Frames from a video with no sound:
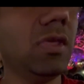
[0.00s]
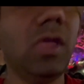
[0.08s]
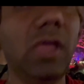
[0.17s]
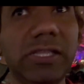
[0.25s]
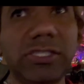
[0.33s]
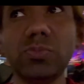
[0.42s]

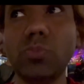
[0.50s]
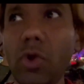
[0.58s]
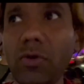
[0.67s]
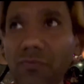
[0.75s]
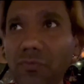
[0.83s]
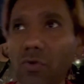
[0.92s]
It's more
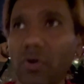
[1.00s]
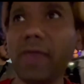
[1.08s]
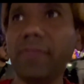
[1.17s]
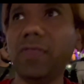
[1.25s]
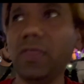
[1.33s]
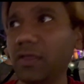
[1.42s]
for, I
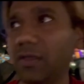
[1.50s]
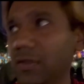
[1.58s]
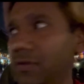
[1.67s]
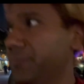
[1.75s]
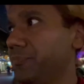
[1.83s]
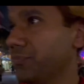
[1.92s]
think,
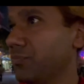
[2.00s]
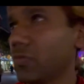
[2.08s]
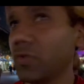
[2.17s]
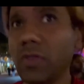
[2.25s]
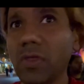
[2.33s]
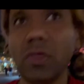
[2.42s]

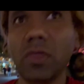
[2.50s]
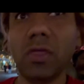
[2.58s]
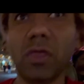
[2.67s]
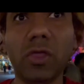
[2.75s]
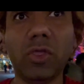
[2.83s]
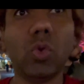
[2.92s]

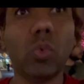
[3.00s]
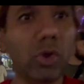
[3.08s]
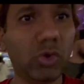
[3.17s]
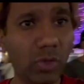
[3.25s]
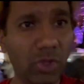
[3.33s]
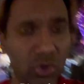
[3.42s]
you want
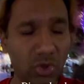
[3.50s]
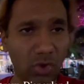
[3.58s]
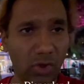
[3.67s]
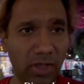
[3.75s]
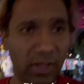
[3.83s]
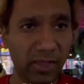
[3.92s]
to
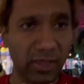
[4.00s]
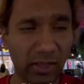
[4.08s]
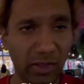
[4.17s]
enjoy,